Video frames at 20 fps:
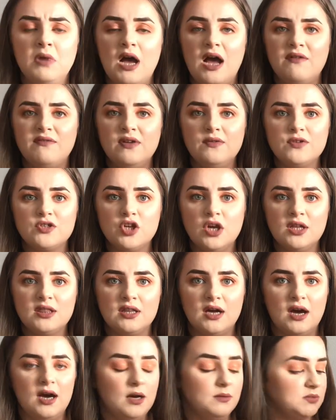I've never tried
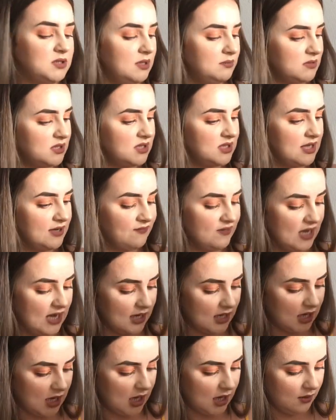that. I'm tempted to give that a
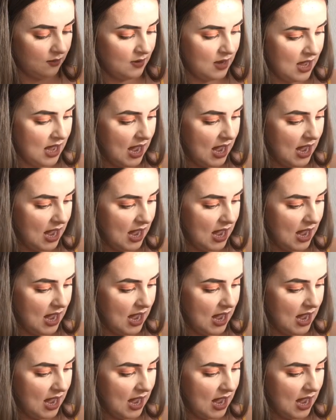go.